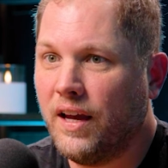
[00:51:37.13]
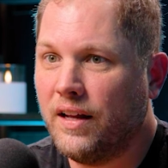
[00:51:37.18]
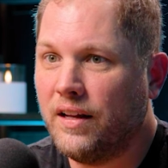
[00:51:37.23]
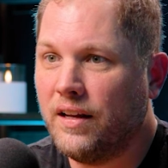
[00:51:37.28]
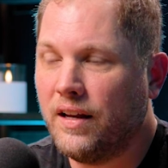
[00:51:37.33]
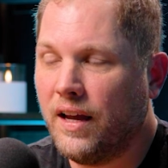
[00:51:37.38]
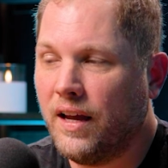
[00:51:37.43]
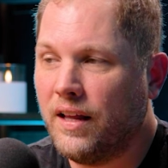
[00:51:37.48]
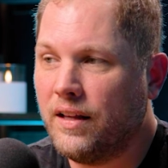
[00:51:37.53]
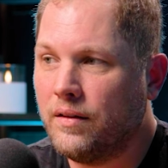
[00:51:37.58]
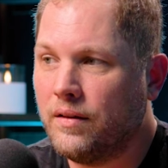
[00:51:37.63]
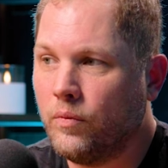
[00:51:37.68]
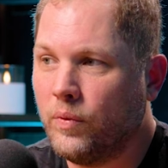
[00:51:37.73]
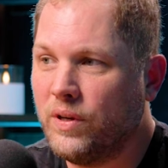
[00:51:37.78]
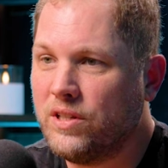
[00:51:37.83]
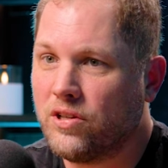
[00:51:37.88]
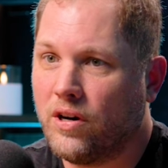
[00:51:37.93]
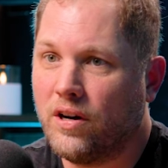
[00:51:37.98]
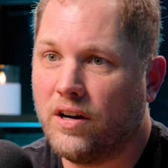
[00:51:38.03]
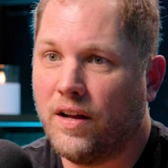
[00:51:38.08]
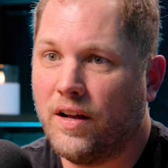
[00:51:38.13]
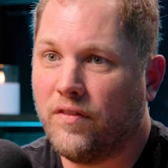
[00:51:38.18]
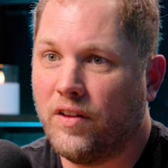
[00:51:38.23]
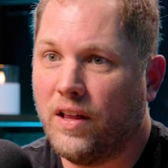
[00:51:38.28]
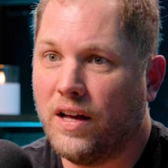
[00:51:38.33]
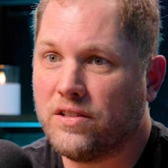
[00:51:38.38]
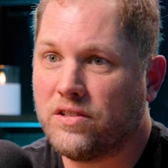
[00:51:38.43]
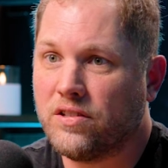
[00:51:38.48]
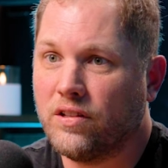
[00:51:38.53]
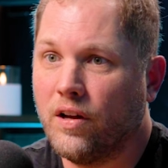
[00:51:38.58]
yeah. and and yeah. we started off a
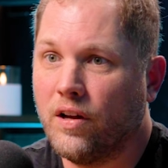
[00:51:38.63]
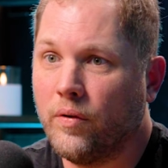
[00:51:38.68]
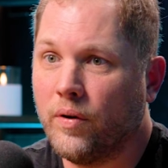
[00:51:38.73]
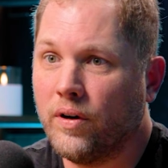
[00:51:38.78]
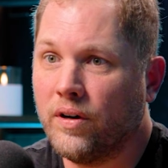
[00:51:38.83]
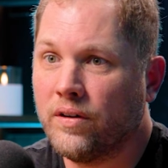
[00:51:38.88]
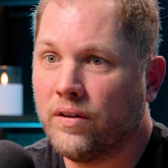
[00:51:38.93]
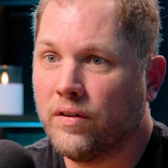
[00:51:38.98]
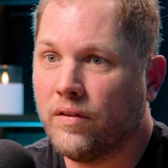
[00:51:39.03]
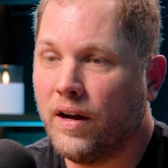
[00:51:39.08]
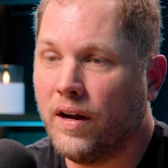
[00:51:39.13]
lot slower. Yeah.